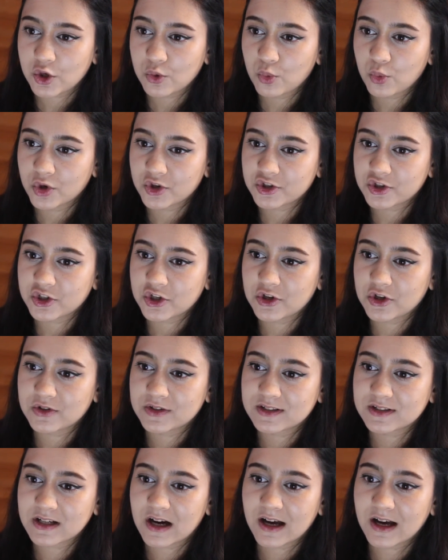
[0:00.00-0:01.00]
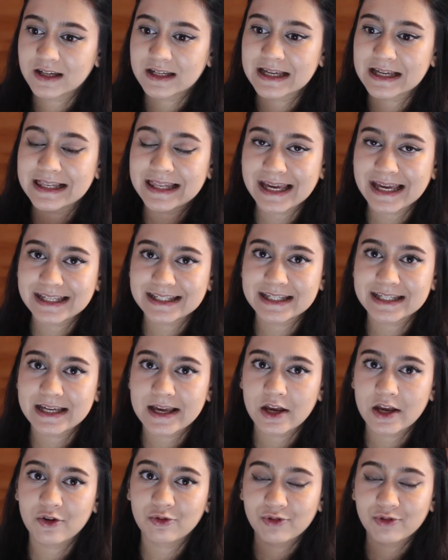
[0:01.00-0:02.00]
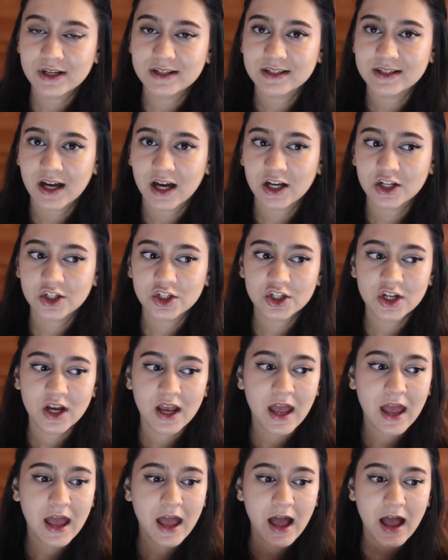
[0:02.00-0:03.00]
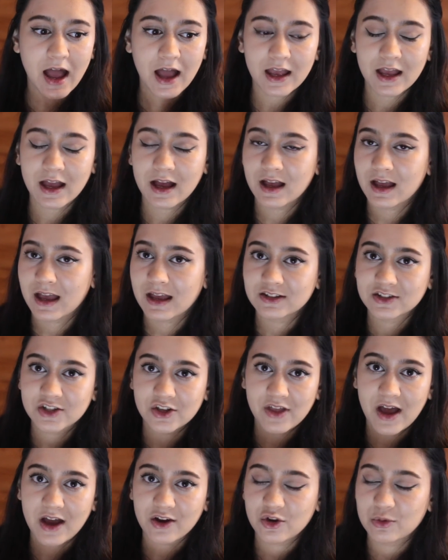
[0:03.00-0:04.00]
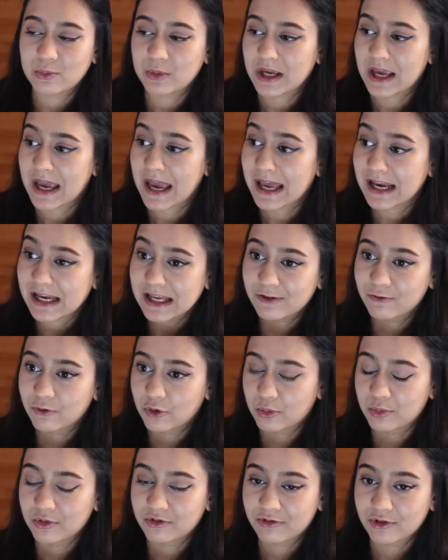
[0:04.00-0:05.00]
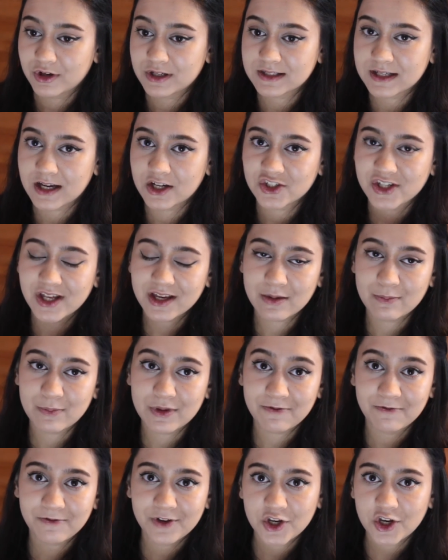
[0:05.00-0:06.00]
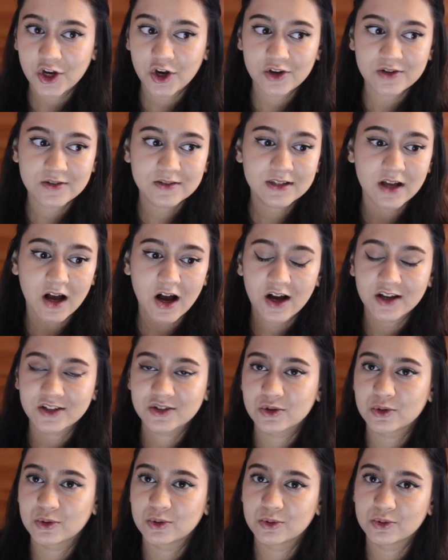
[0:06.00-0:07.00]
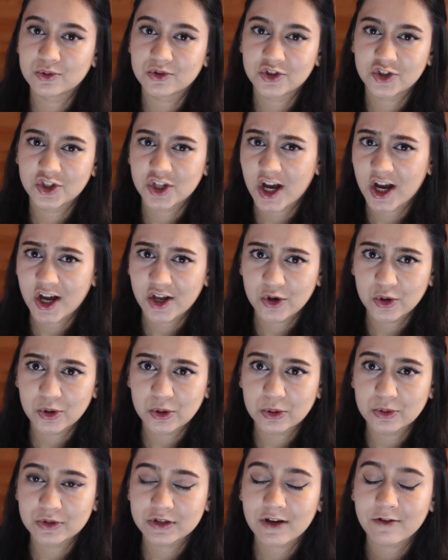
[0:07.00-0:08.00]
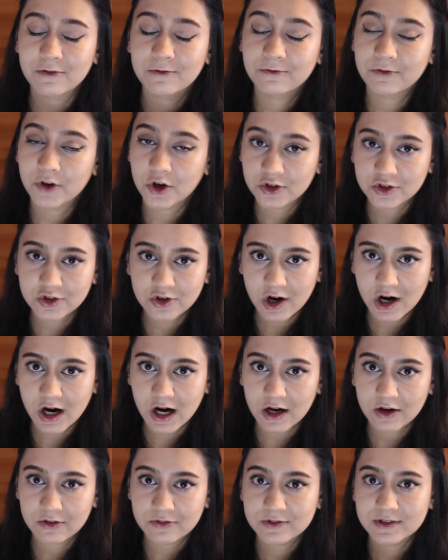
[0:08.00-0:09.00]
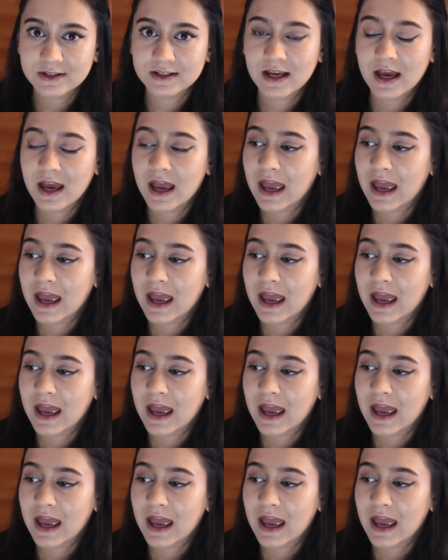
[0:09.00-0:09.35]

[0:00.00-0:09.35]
you want to start collating research. So that could be any form of research, that can be videos, articles, journals, photographs,